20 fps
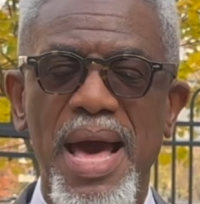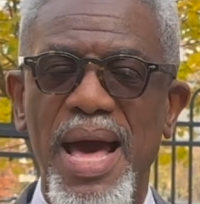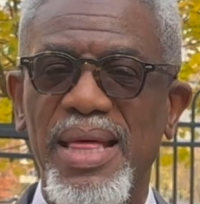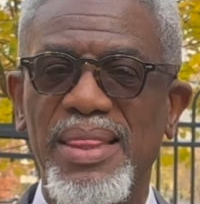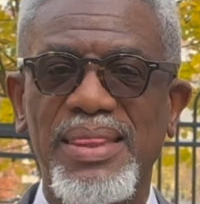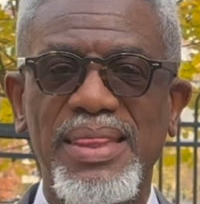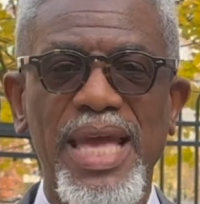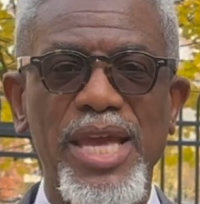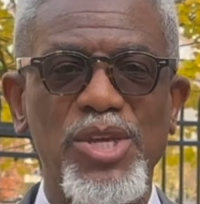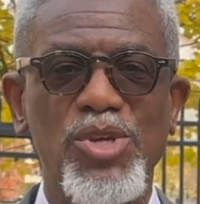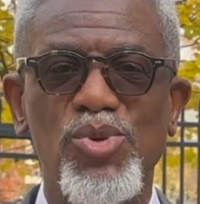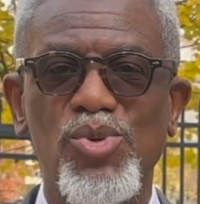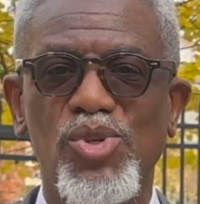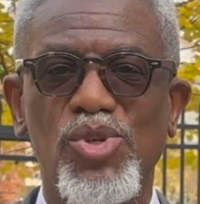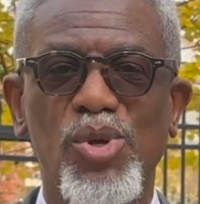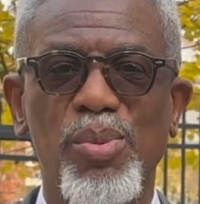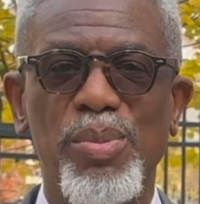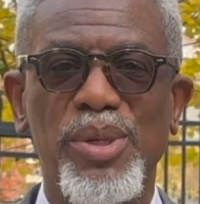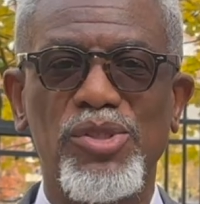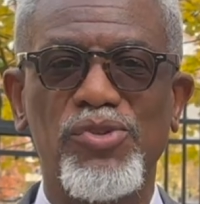I thank you
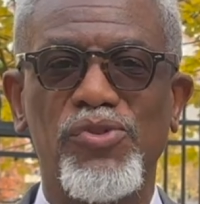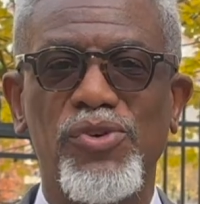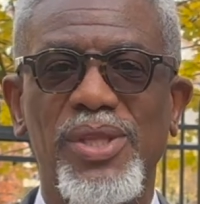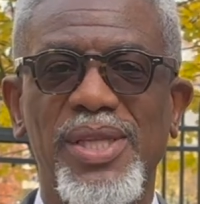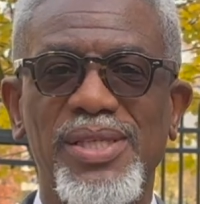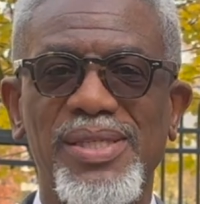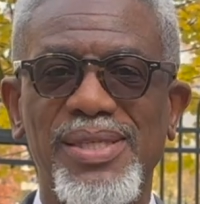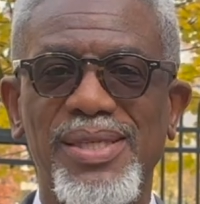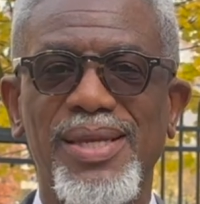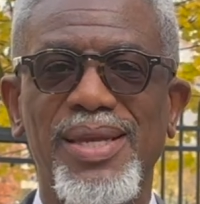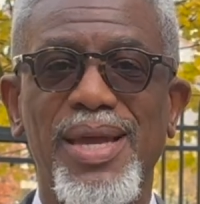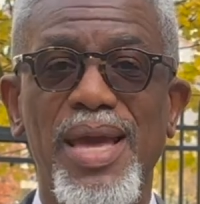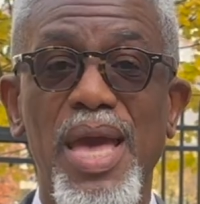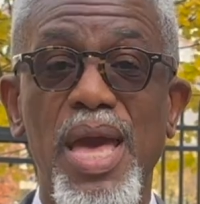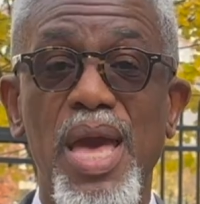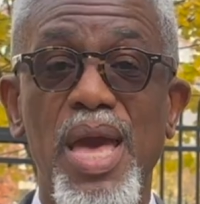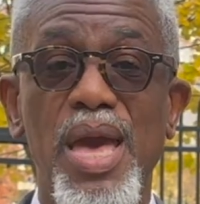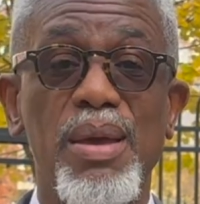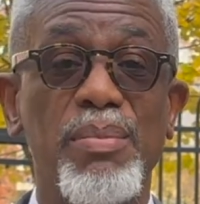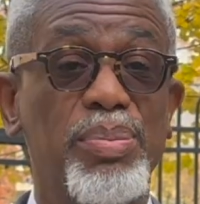so much for listening,
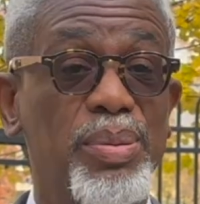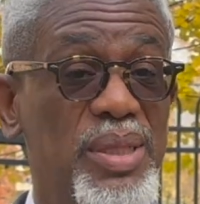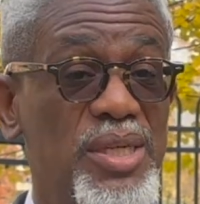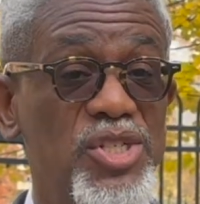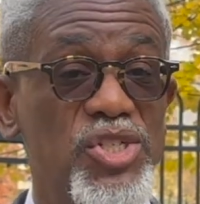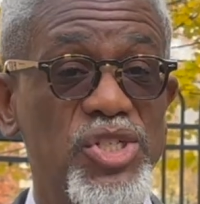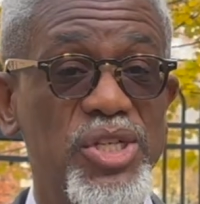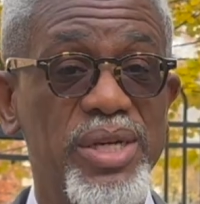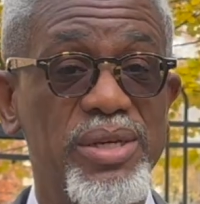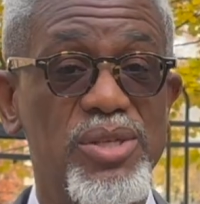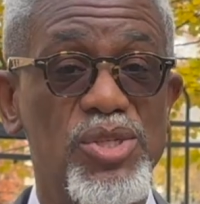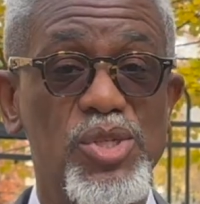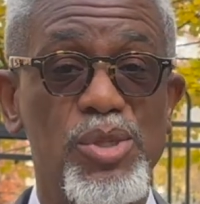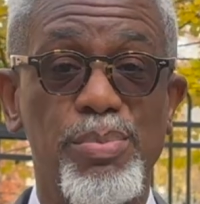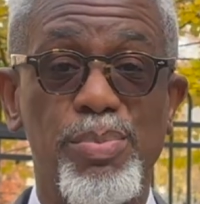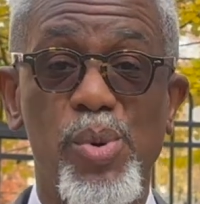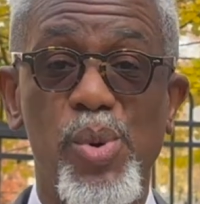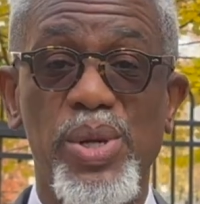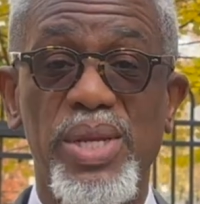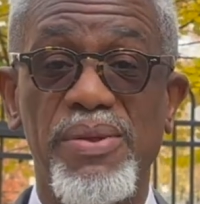and please share this
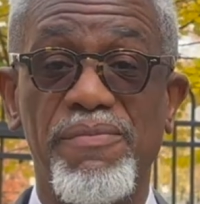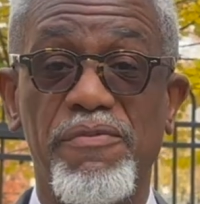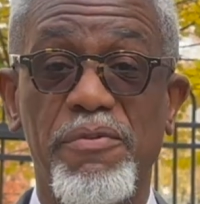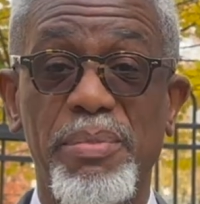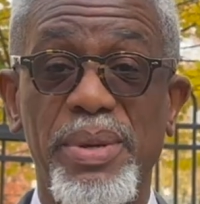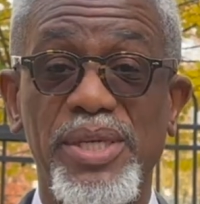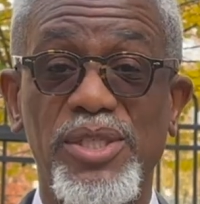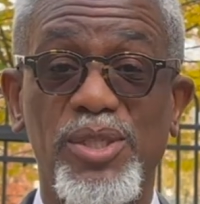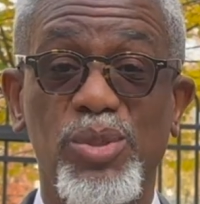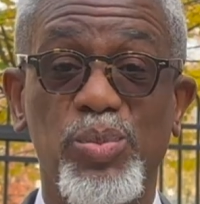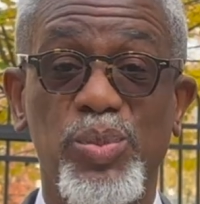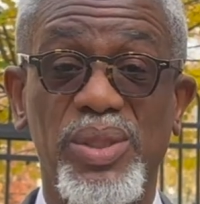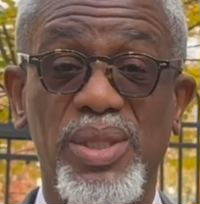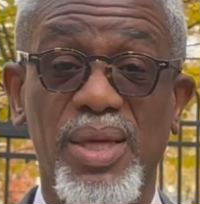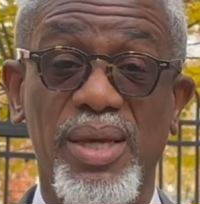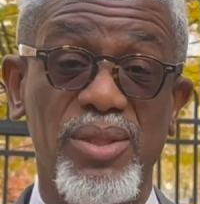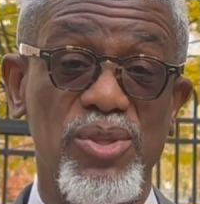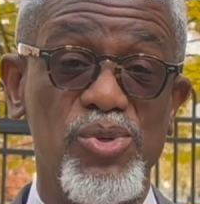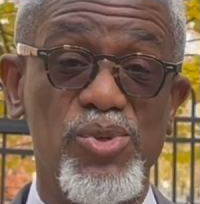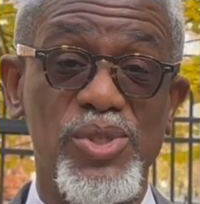important information with
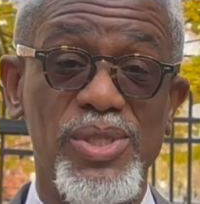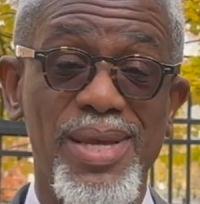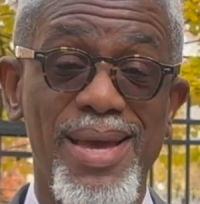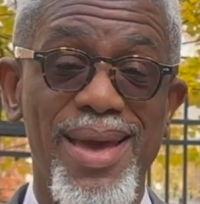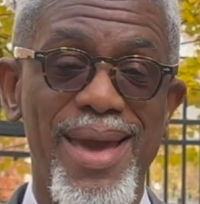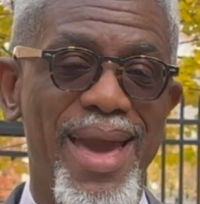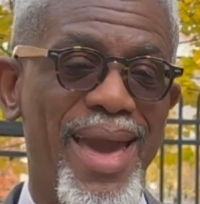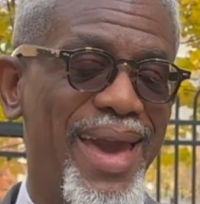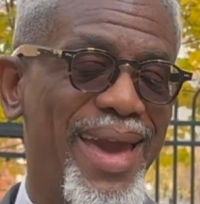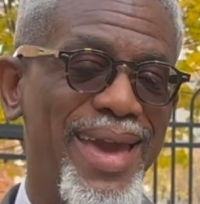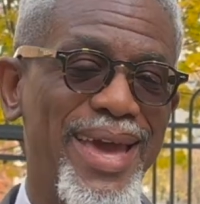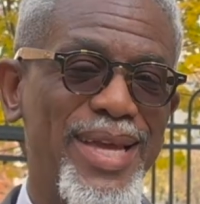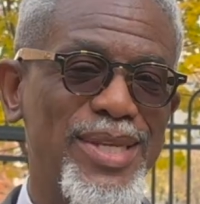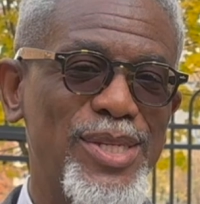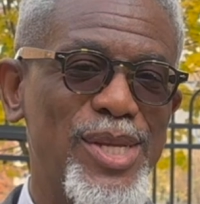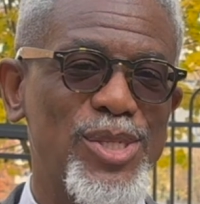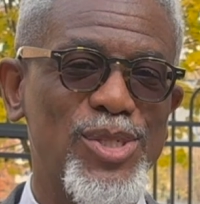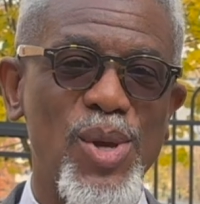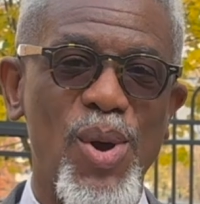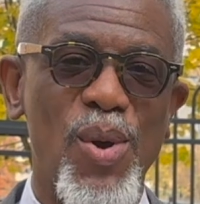others.
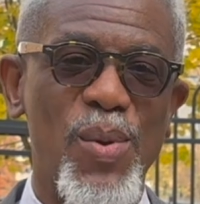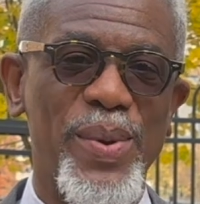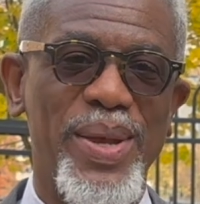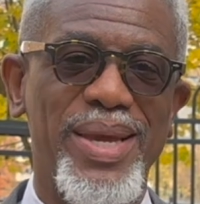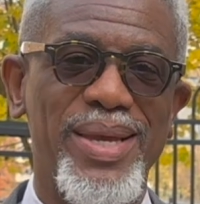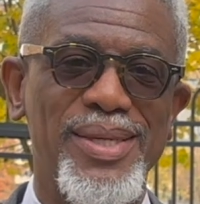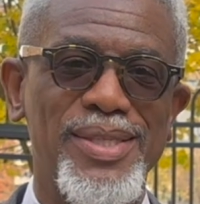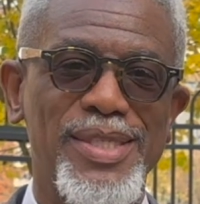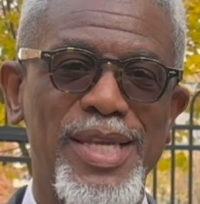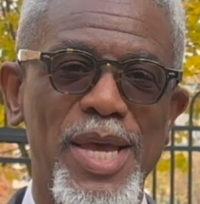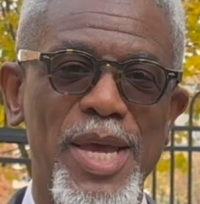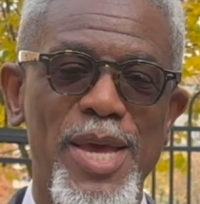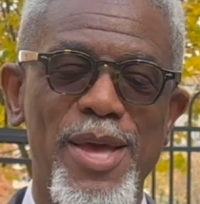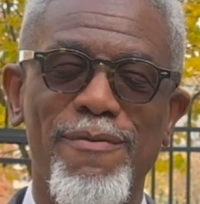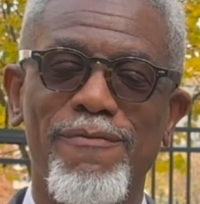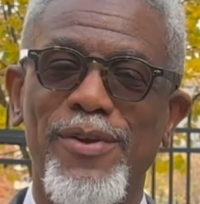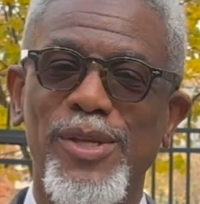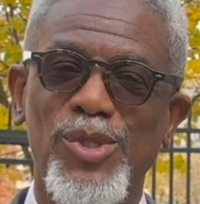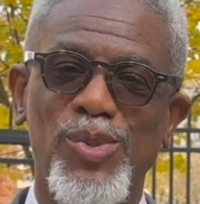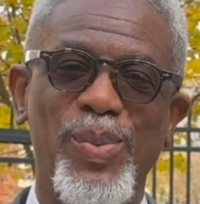And as always,
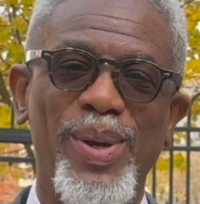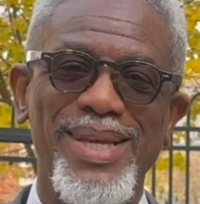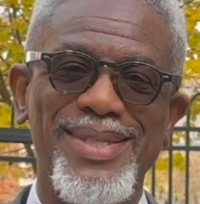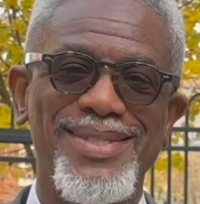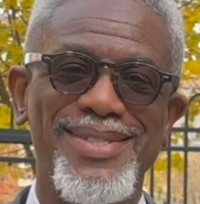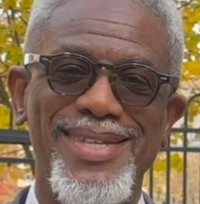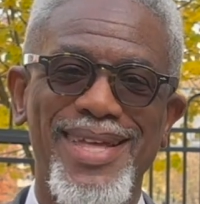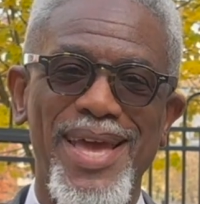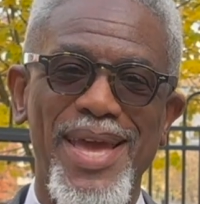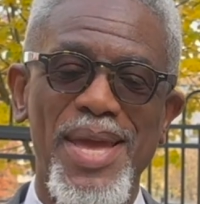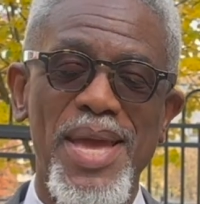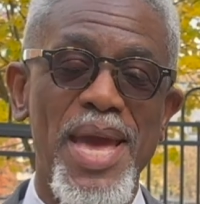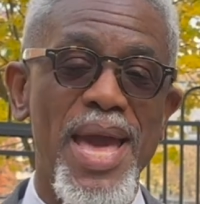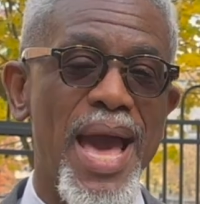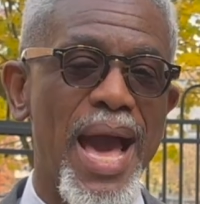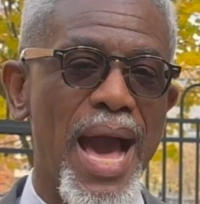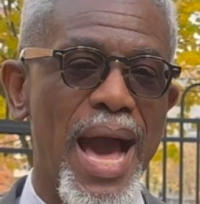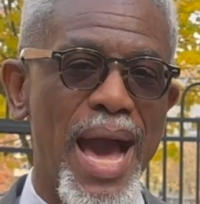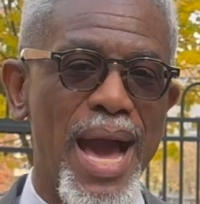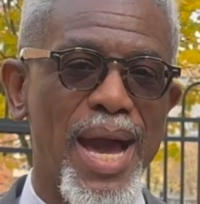if it's Wednesday,
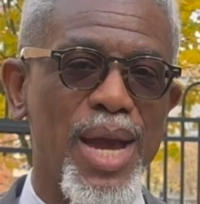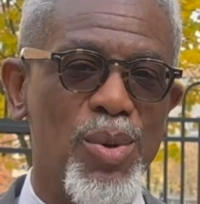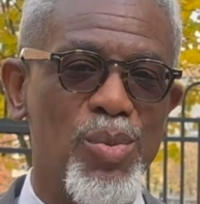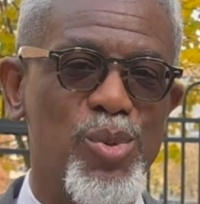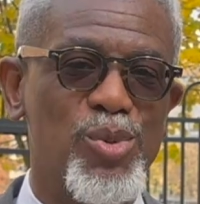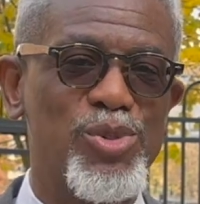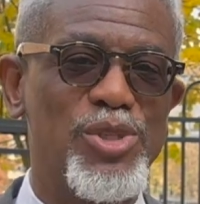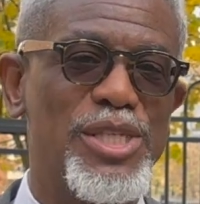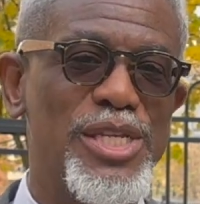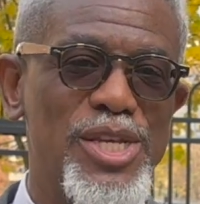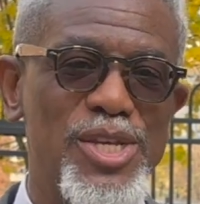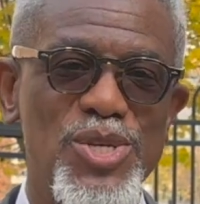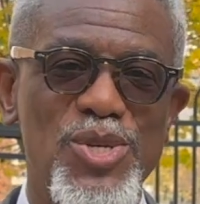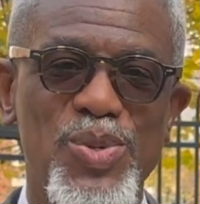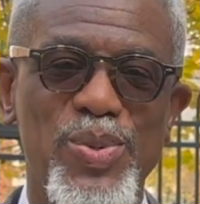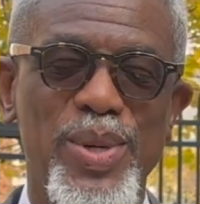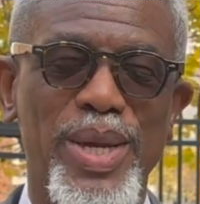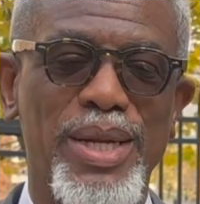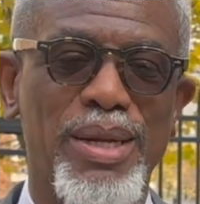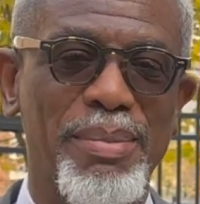I will see
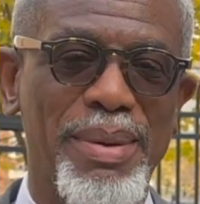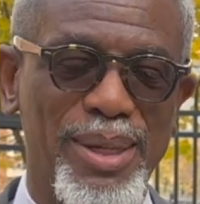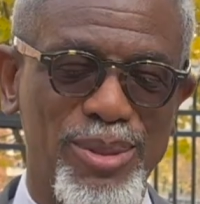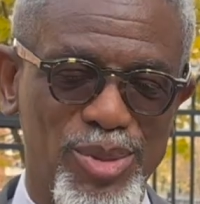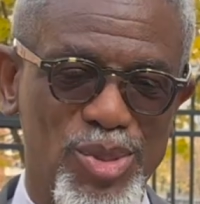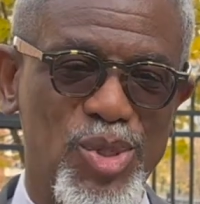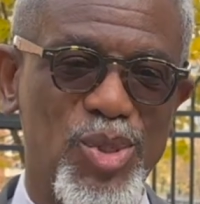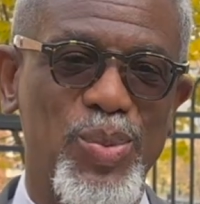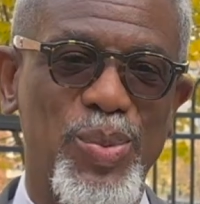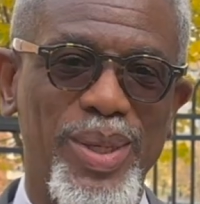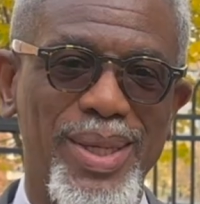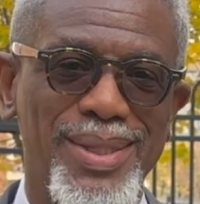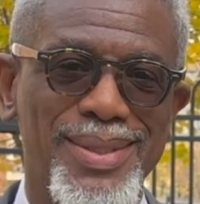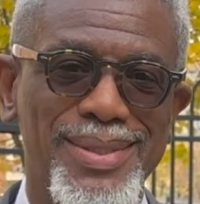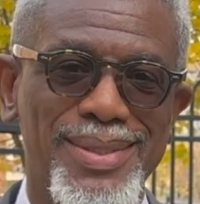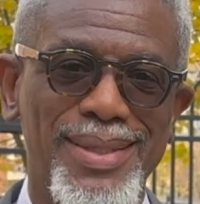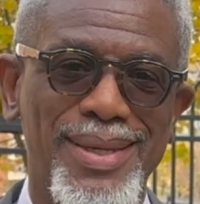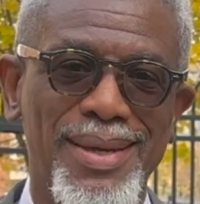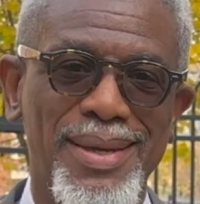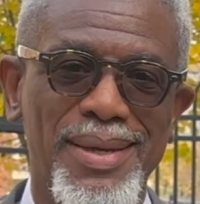you in about 2
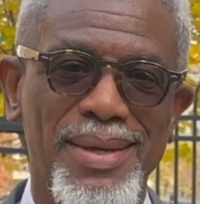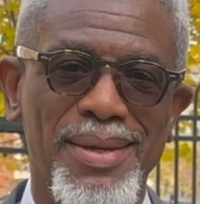weeks.